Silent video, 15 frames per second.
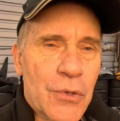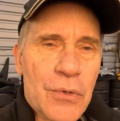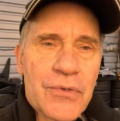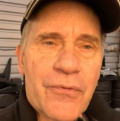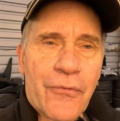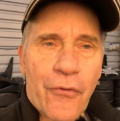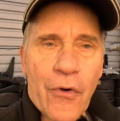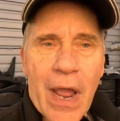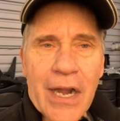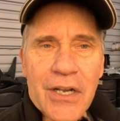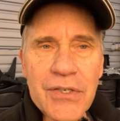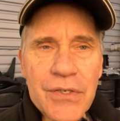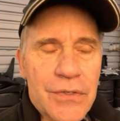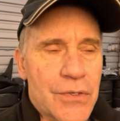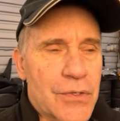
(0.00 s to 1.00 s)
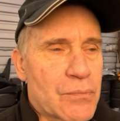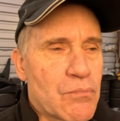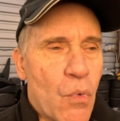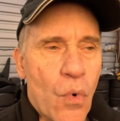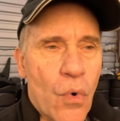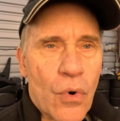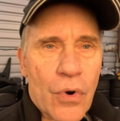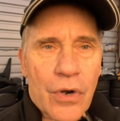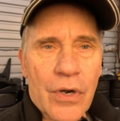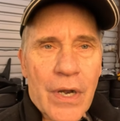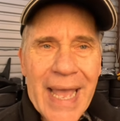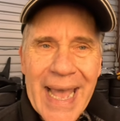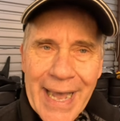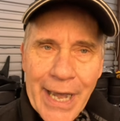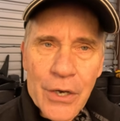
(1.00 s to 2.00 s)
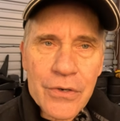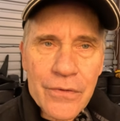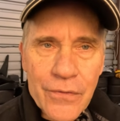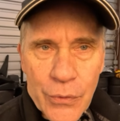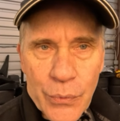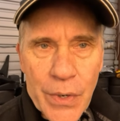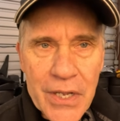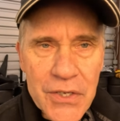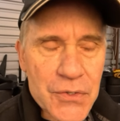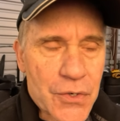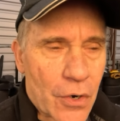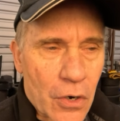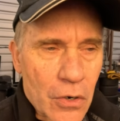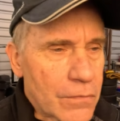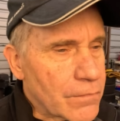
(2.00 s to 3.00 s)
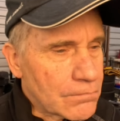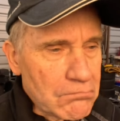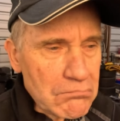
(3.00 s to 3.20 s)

those fractions more out of the race car,